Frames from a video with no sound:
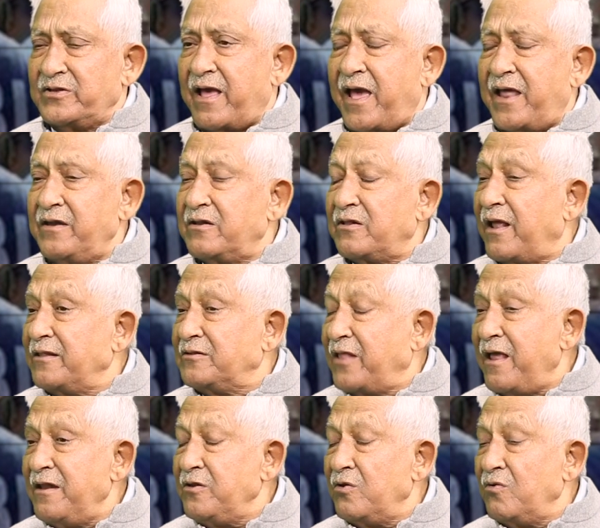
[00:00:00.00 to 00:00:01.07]
And
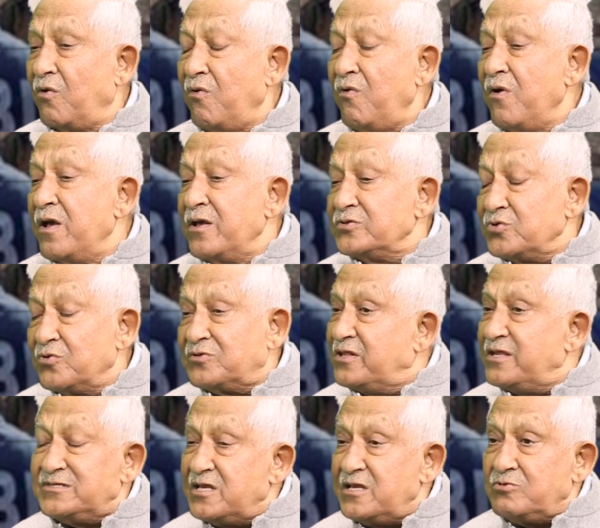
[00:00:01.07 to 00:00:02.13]
then so
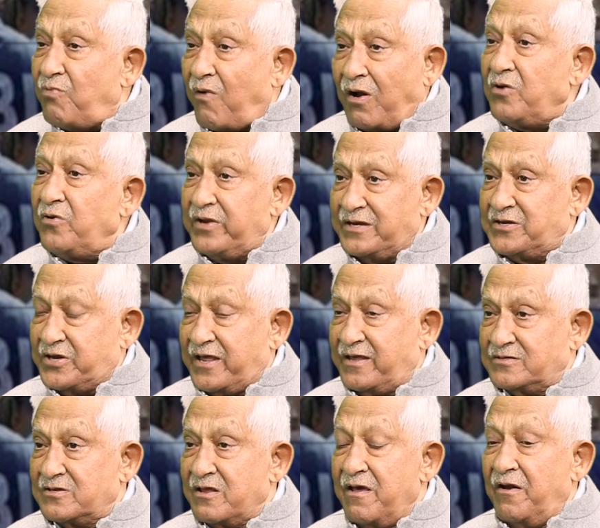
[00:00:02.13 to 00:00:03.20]
this is what it
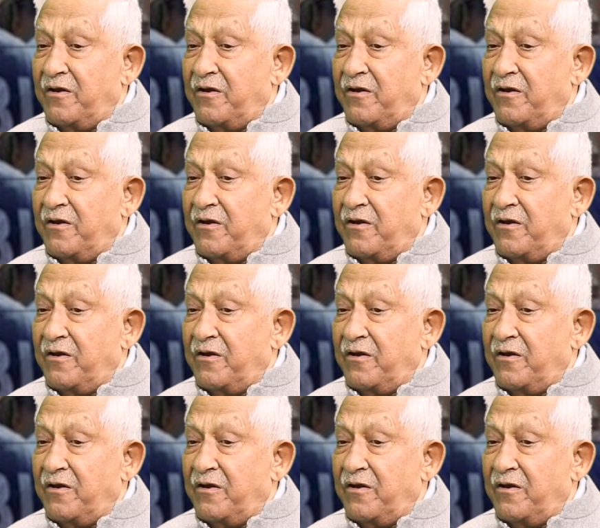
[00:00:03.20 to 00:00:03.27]
is.